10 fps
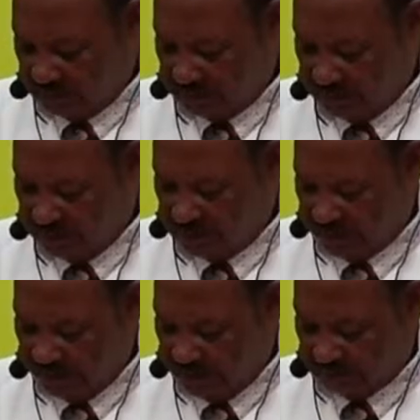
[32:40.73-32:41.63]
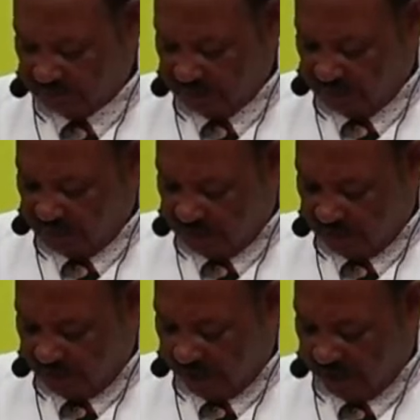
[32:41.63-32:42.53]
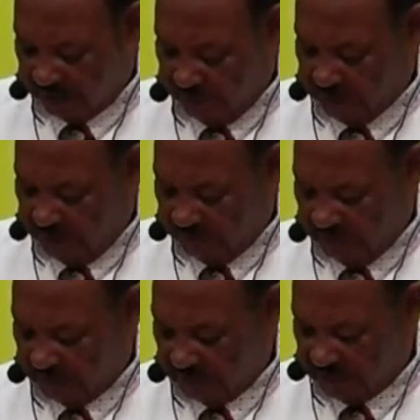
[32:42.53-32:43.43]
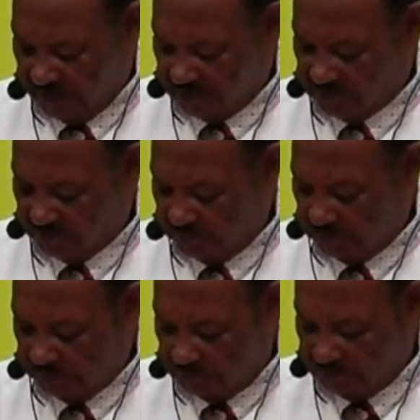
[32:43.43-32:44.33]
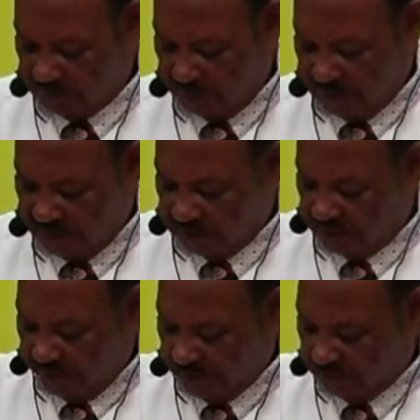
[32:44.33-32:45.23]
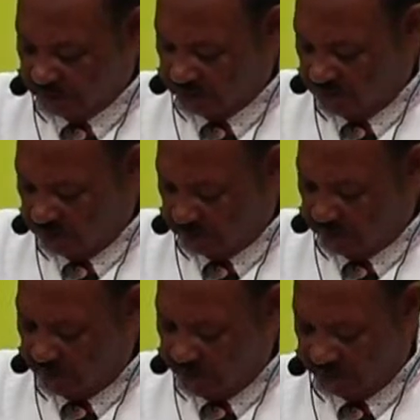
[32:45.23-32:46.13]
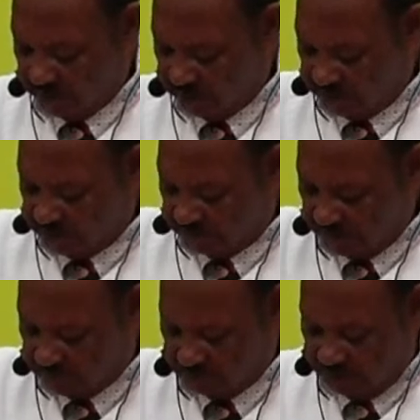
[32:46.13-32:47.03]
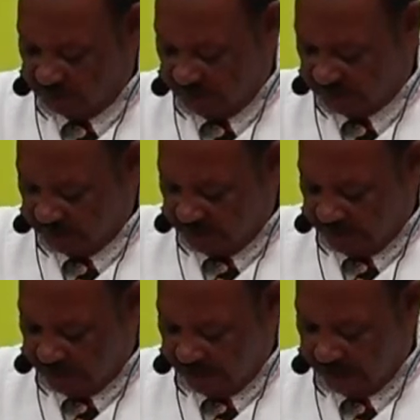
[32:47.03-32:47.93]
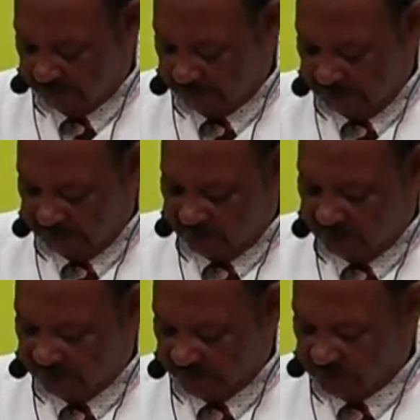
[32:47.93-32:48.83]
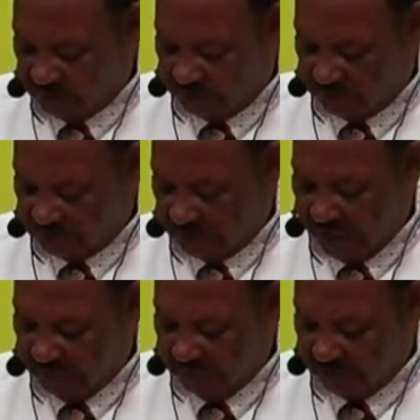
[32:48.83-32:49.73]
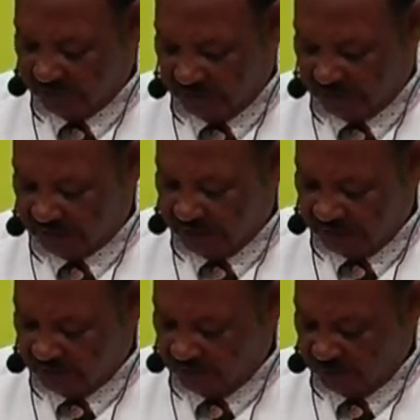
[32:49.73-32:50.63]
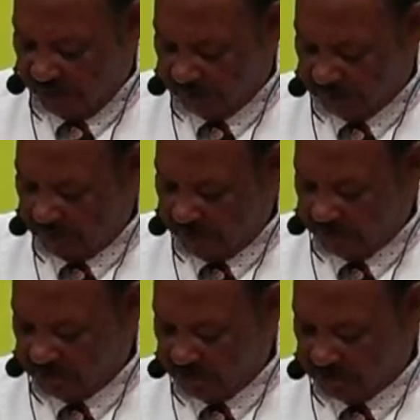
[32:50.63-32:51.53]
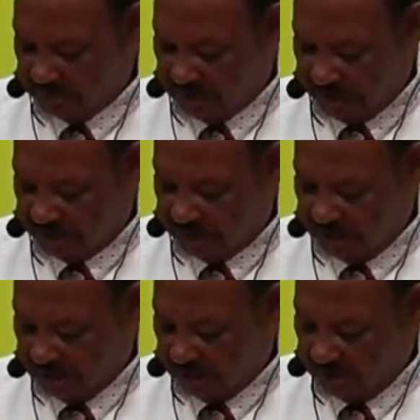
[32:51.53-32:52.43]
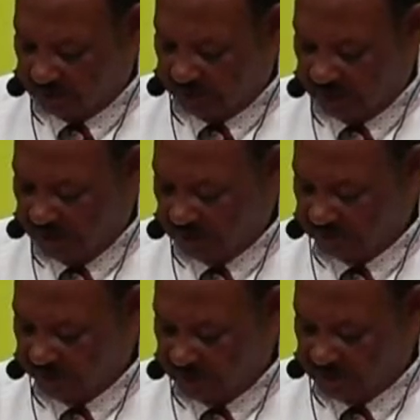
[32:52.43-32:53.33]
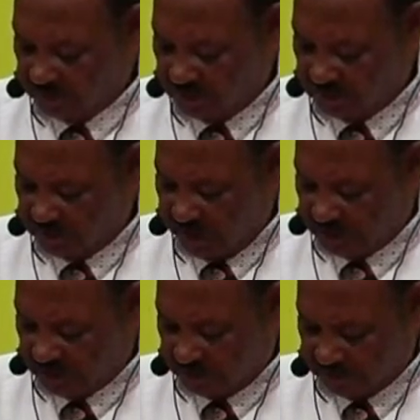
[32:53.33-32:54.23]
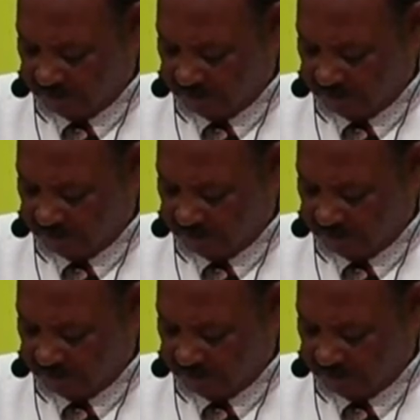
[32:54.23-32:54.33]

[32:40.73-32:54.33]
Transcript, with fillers: hotel. And when you have like a thousand people, you have what you call a party system. Doesn't mean that I'm involved in cooking everything. You have a party system, like all the entrees in one section,